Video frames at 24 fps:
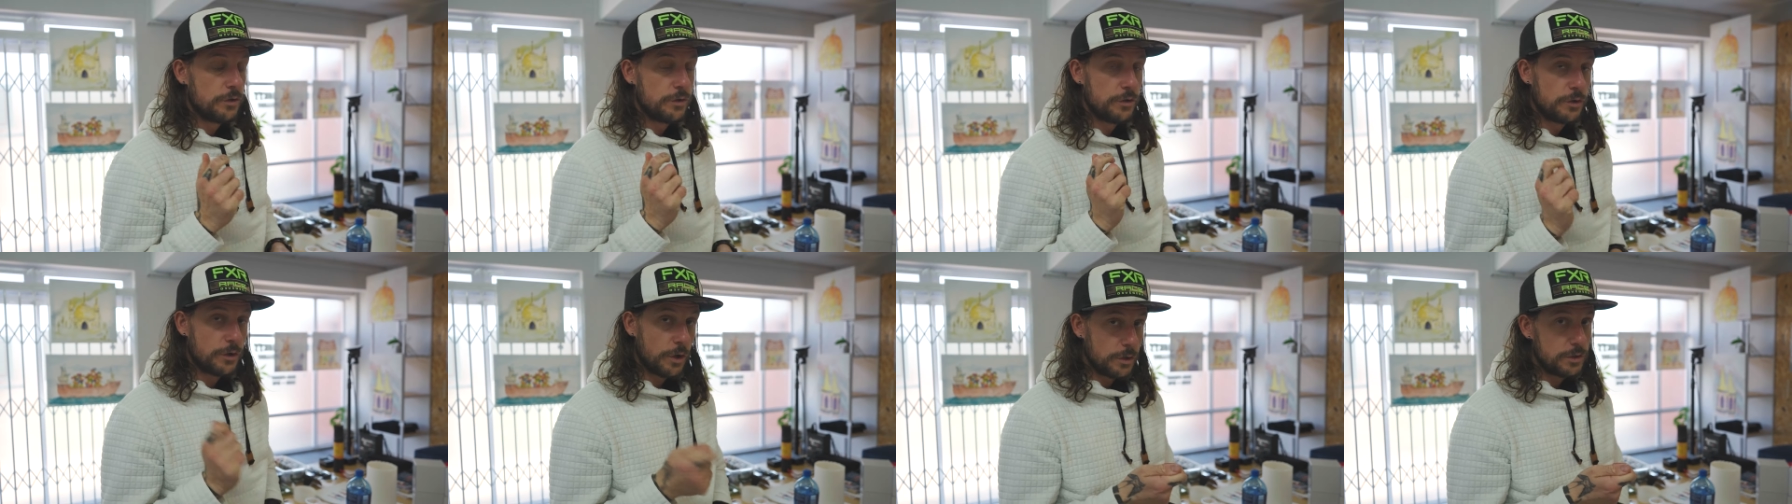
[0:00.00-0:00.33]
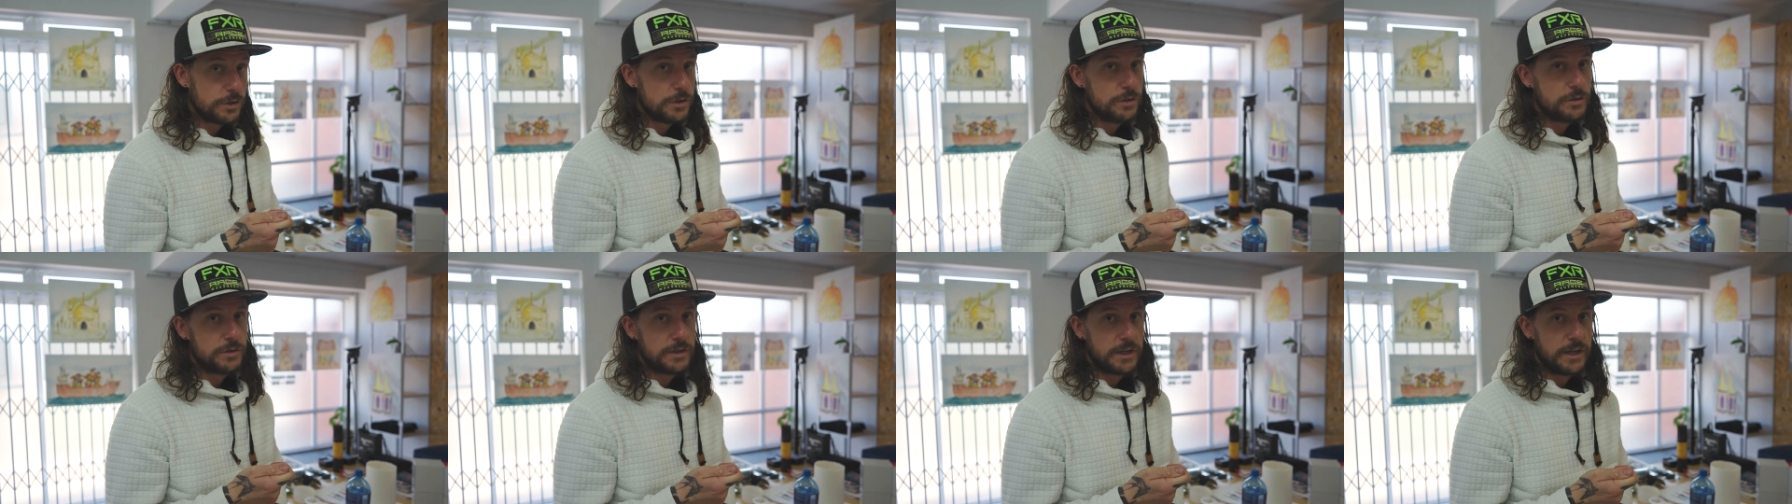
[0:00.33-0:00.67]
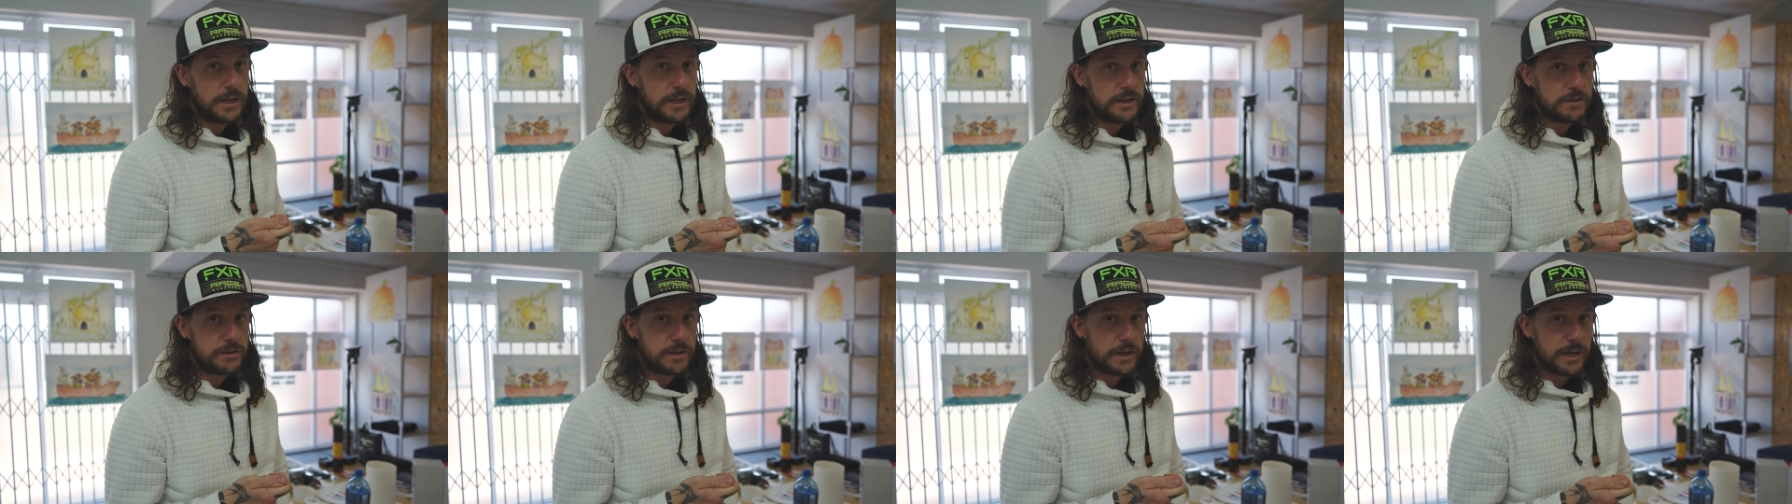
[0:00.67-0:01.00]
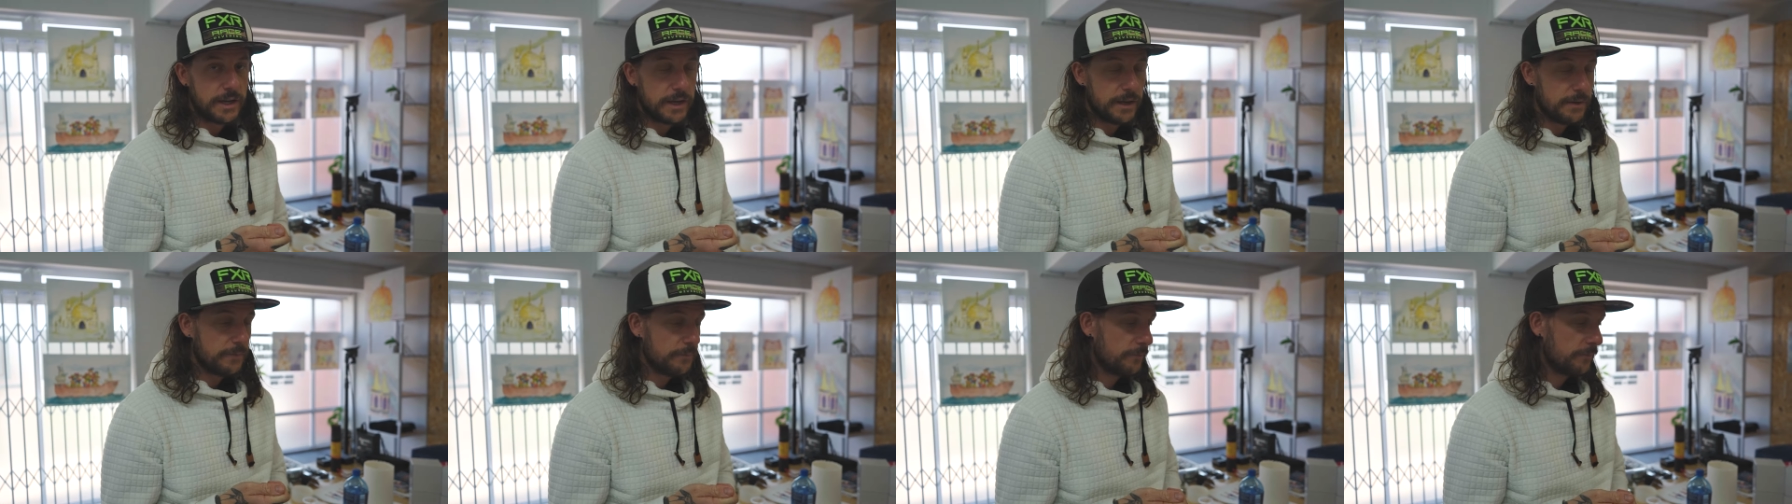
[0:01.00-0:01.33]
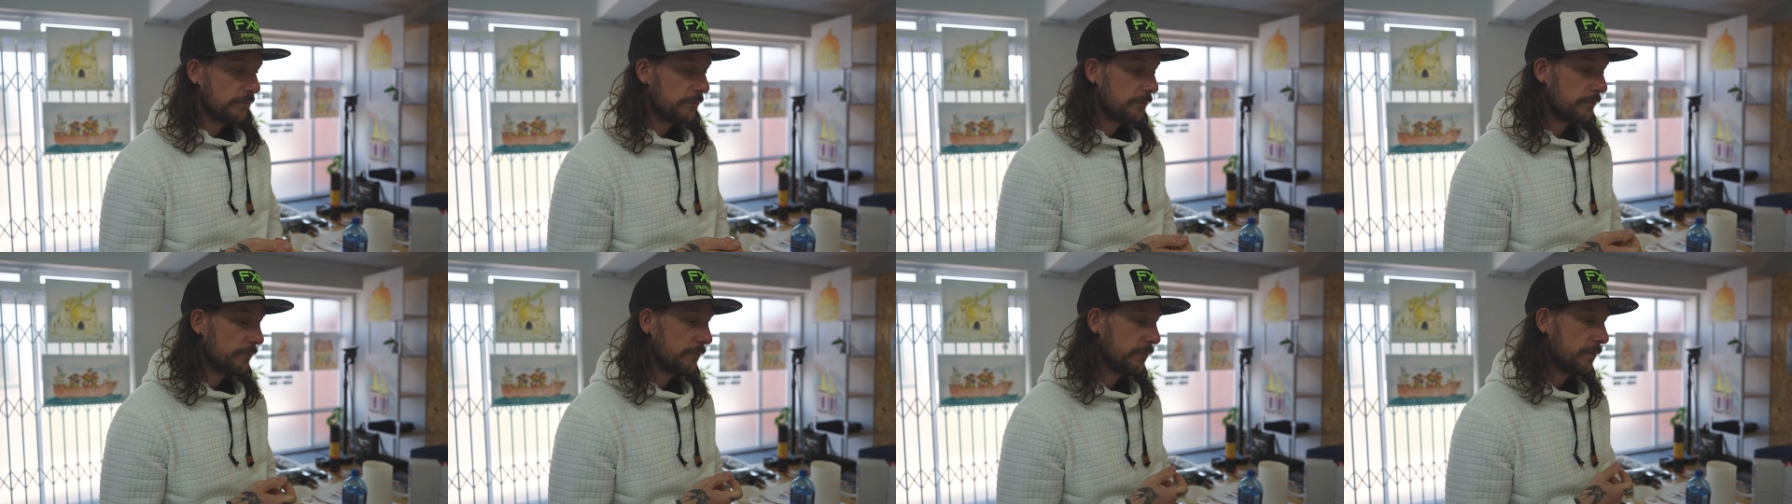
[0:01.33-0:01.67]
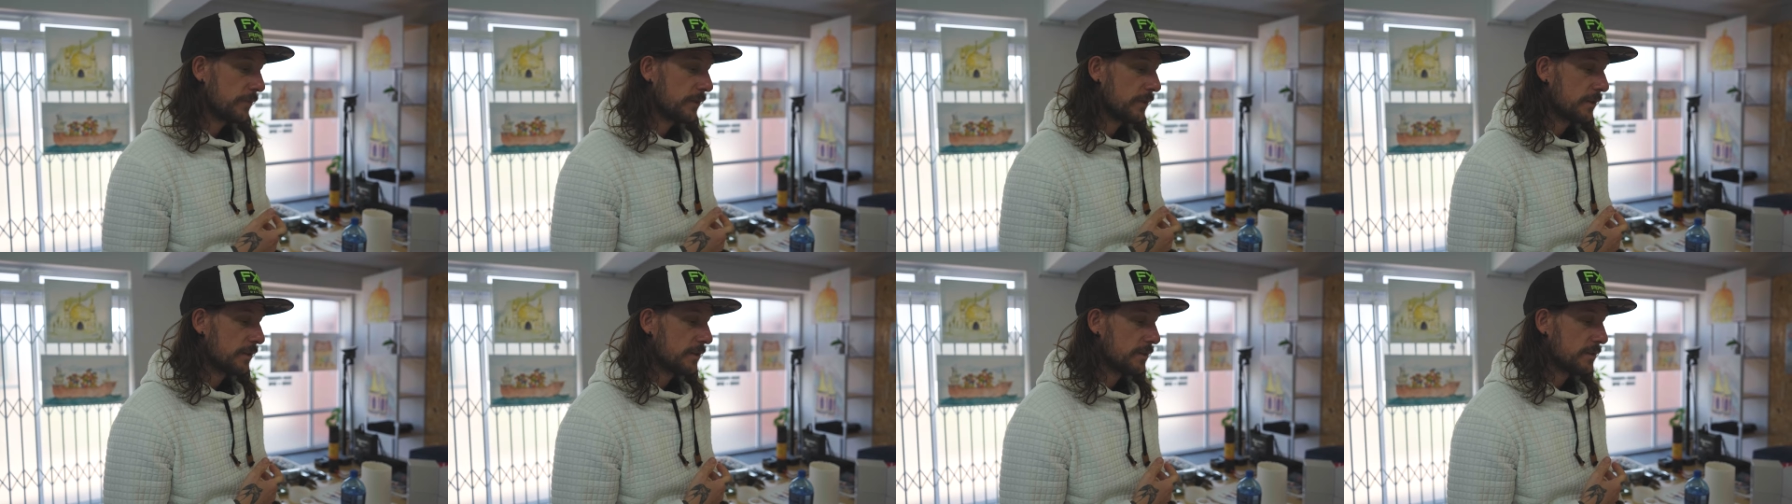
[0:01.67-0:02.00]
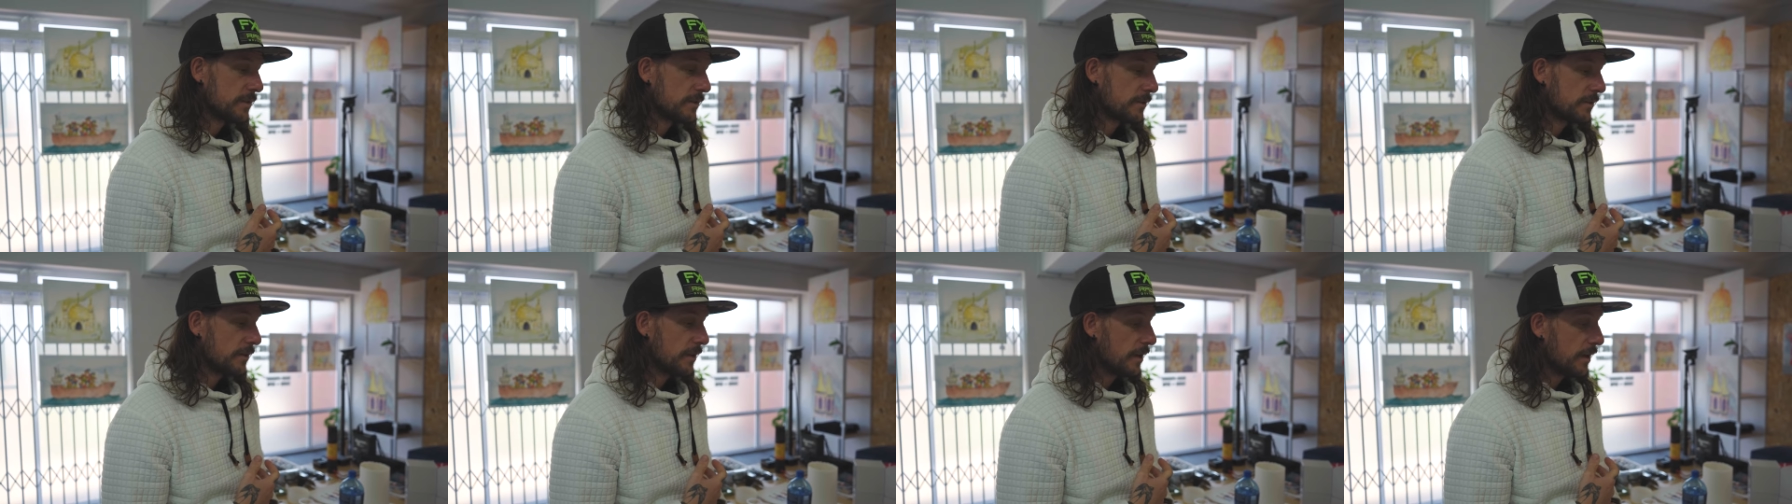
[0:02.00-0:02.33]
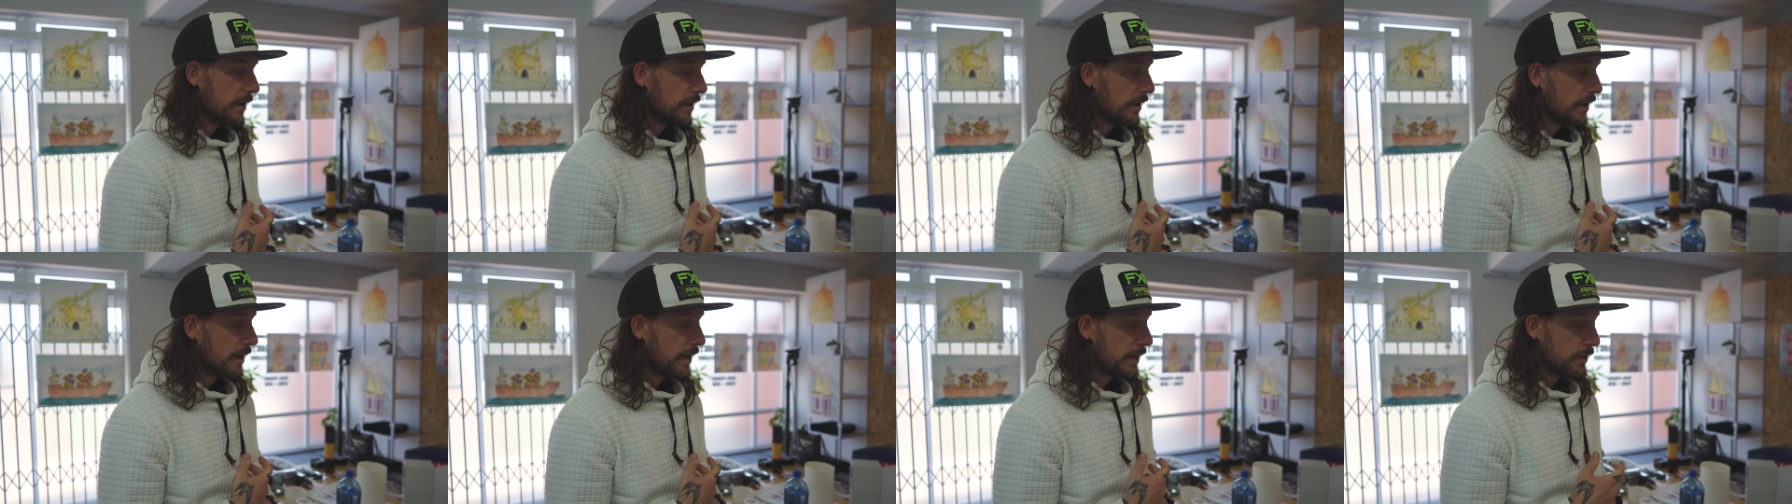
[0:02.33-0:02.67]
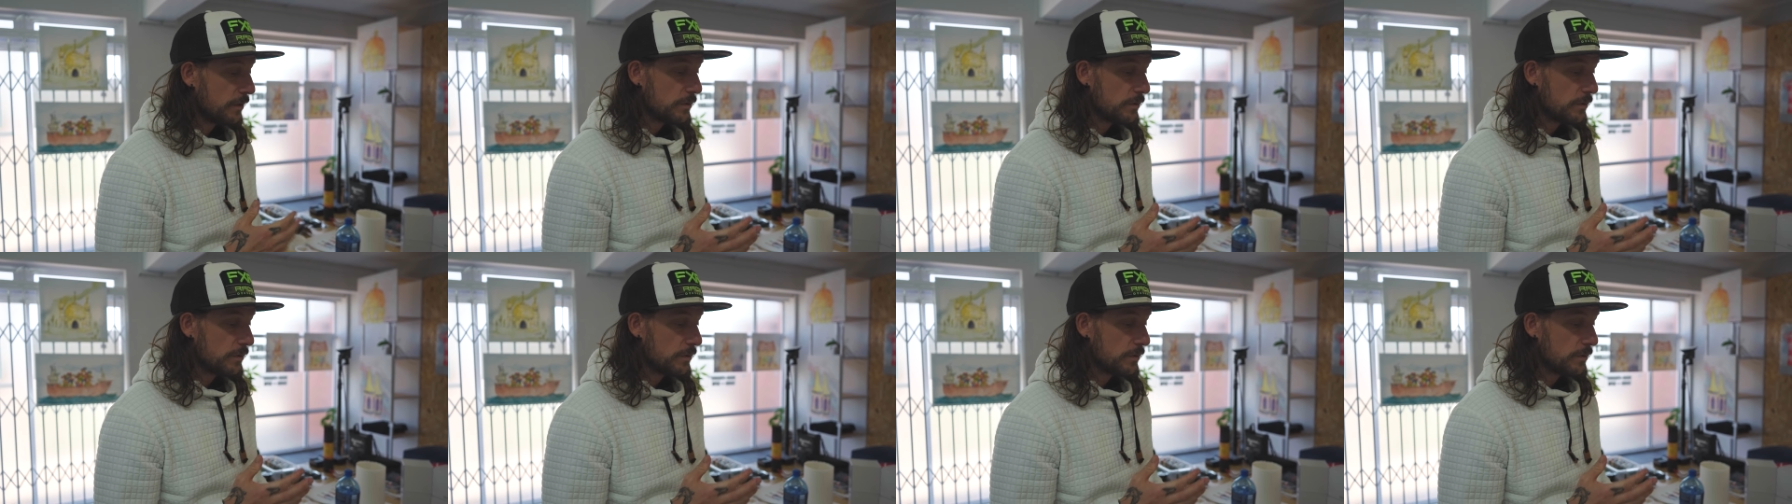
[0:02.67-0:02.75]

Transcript: Don't use a hairdryer. I